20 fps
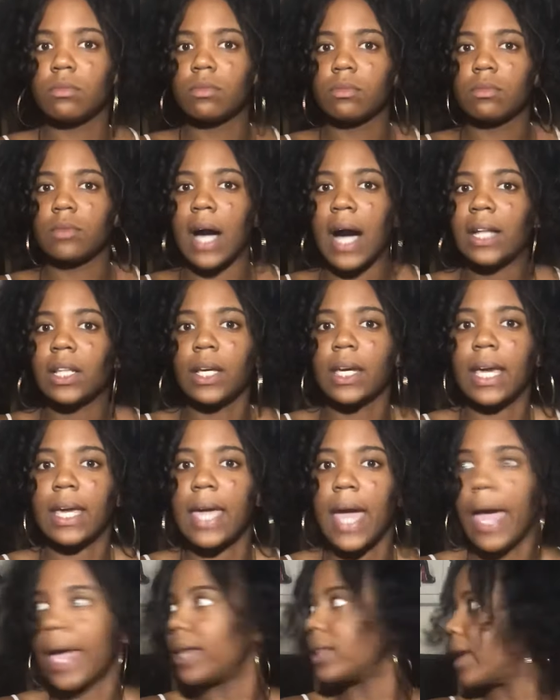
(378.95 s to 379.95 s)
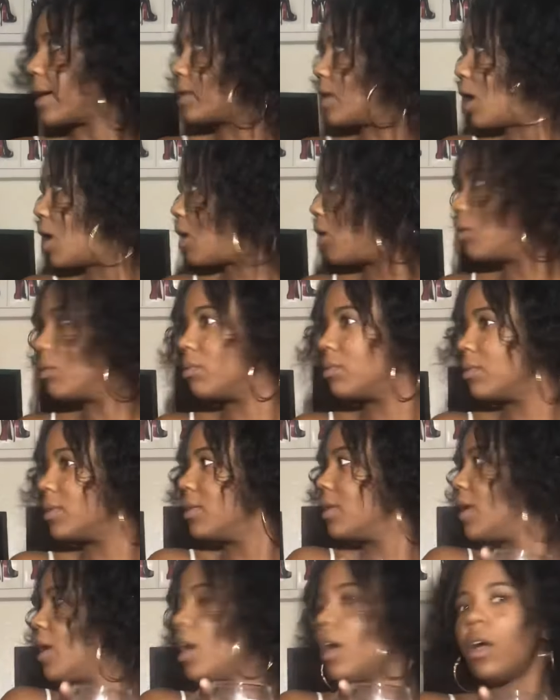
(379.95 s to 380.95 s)
I look at Kay like, yo,
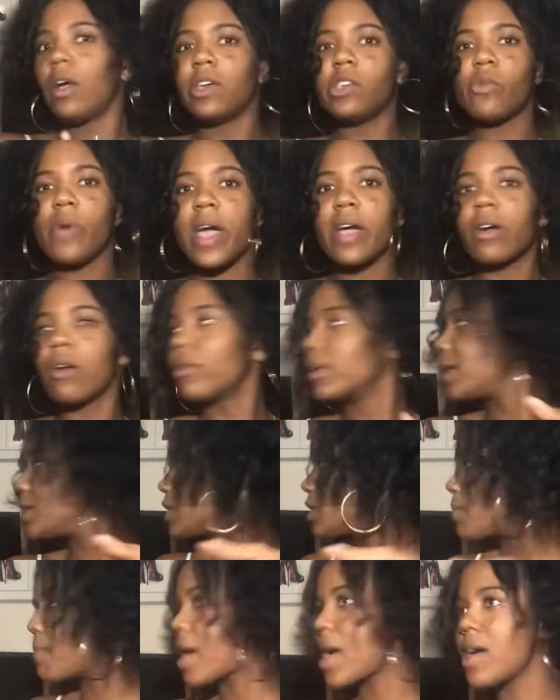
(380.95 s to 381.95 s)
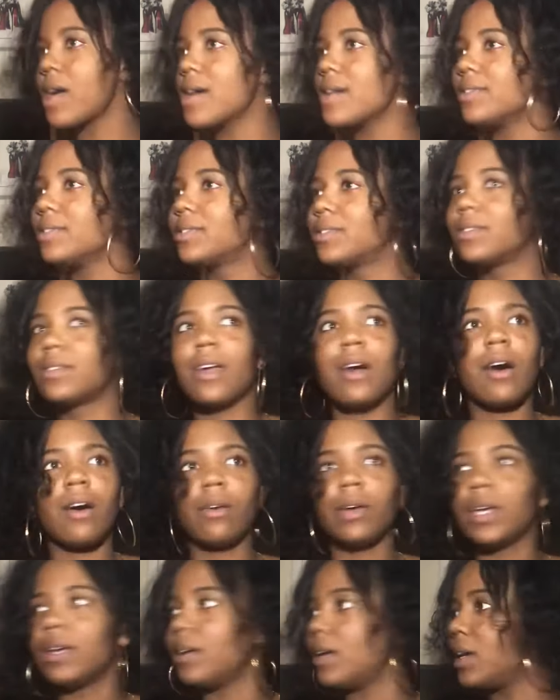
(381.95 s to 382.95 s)
you ain't gonna get your mans. You know,
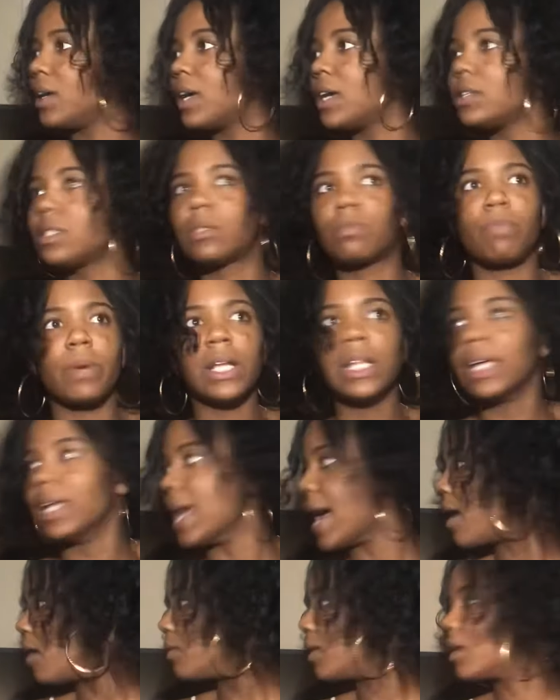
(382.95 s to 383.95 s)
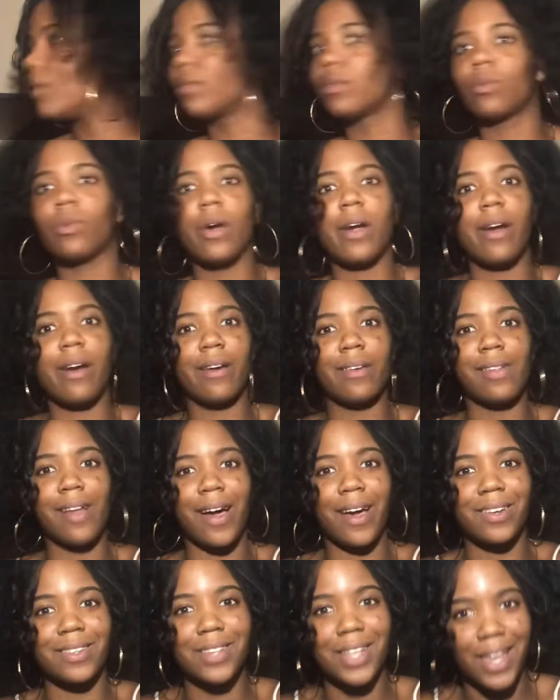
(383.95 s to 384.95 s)
he's spilling out everywhere.
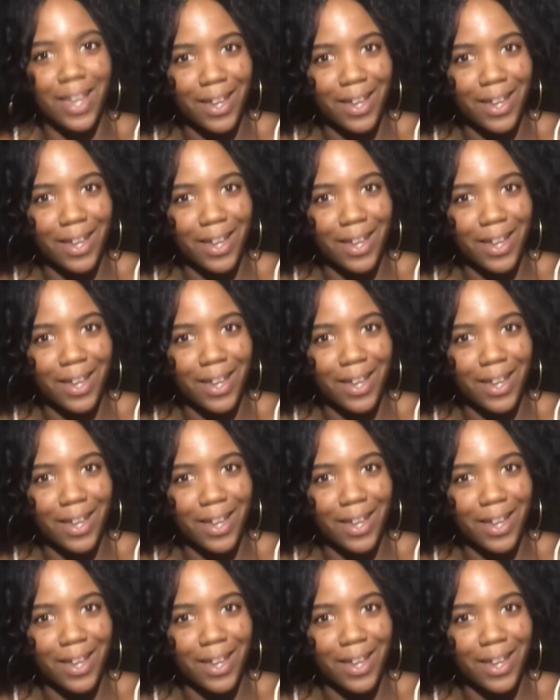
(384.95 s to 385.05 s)
Like, damn.